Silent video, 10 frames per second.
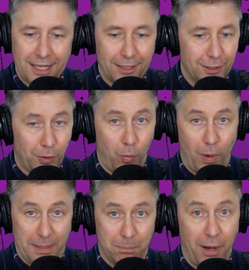That little
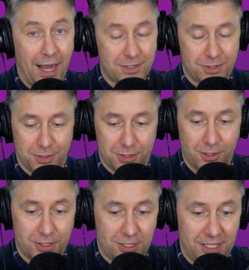white box to
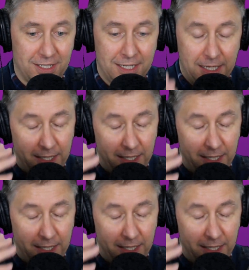search in